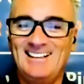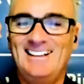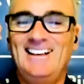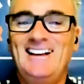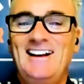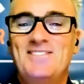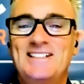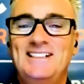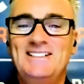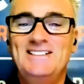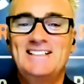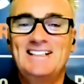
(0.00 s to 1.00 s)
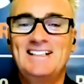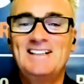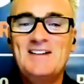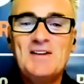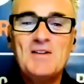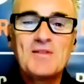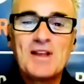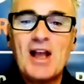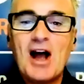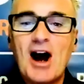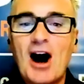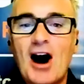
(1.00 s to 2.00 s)
absolutely.
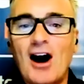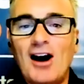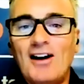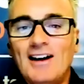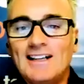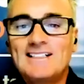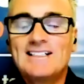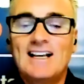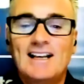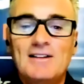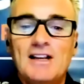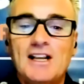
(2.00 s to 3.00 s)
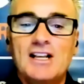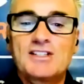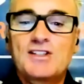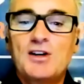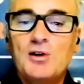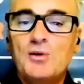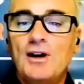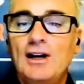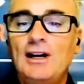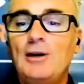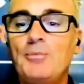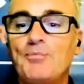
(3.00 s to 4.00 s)
All right. Uh, so,
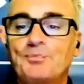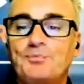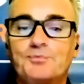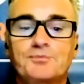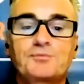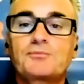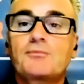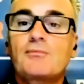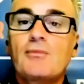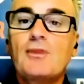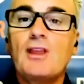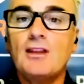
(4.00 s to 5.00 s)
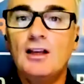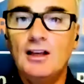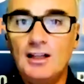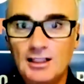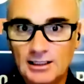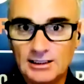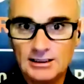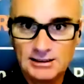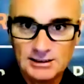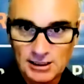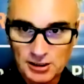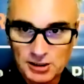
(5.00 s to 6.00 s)
um, uh,
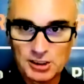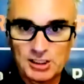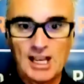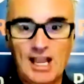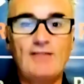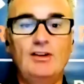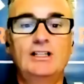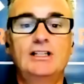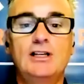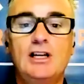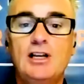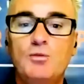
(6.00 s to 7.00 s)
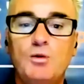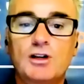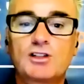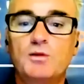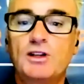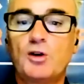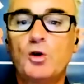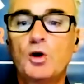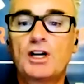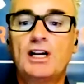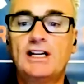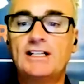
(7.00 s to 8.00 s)
Dr. Kevin, he works with
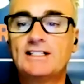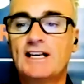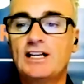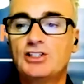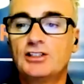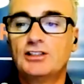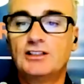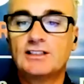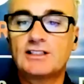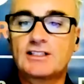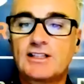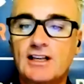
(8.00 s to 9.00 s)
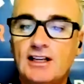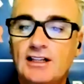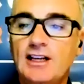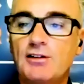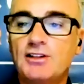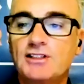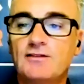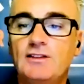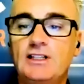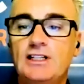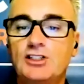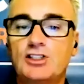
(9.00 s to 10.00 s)
organizations uh, in the areas of
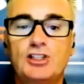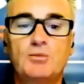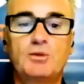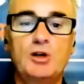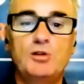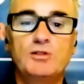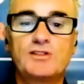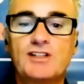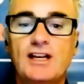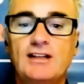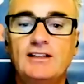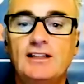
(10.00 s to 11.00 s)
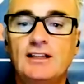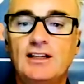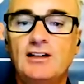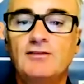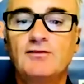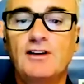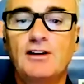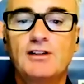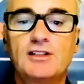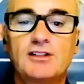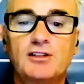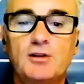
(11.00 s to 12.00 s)
leadership, goal setting, and
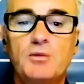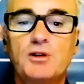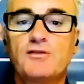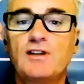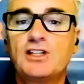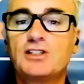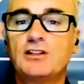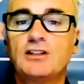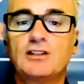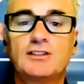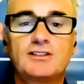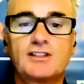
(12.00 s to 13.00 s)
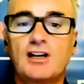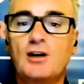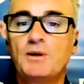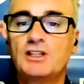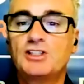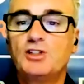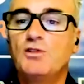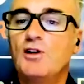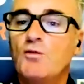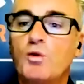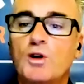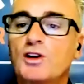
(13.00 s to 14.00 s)
various other motivational topics. You
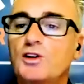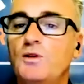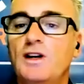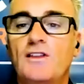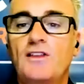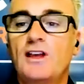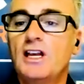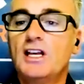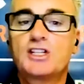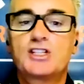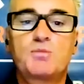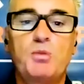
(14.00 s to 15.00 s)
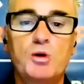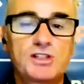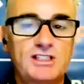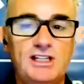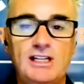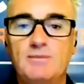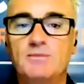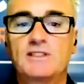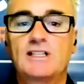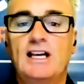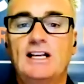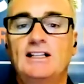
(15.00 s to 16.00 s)
have worked with sports
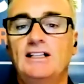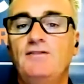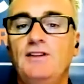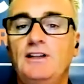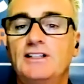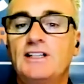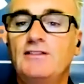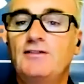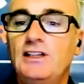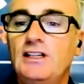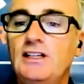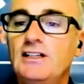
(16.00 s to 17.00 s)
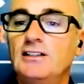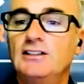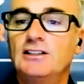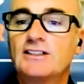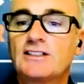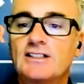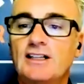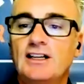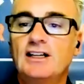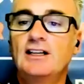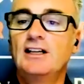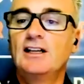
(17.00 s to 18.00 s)
teams like the Philadelphia Eagles
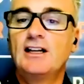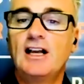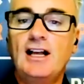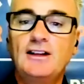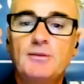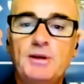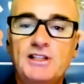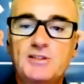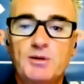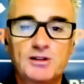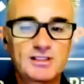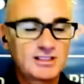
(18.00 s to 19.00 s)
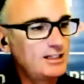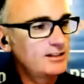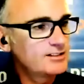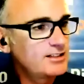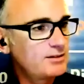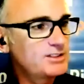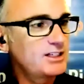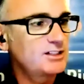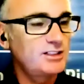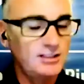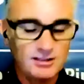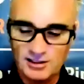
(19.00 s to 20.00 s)
uh, and the Pittsburgh Steelers. I was
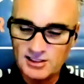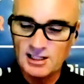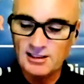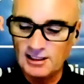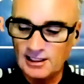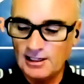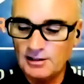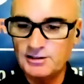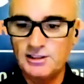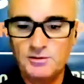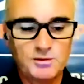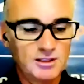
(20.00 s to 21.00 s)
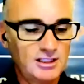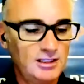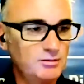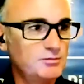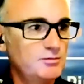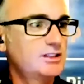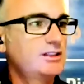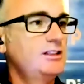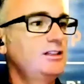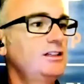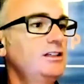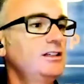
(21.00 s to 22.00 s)
actually going to say that. How did working with
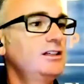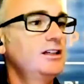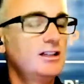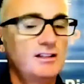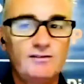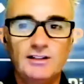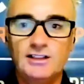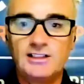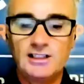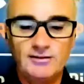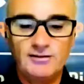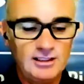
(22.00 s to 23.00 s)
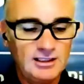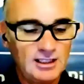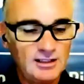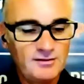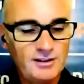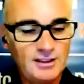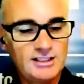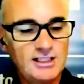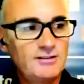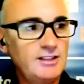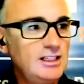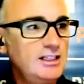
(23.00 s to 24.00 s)
the Philadelphia
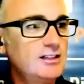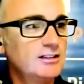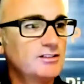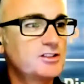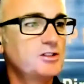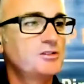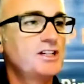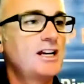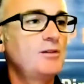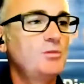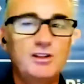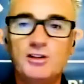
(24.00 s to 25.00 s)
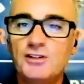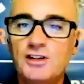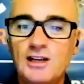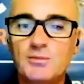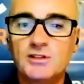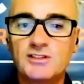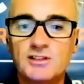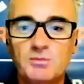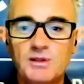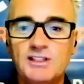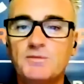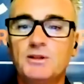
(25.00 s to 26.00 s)
Philadelphia Eagles go down with your neighbors in
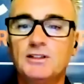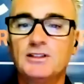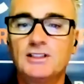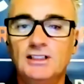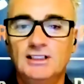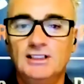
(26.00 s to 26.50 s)
Pittsburgh?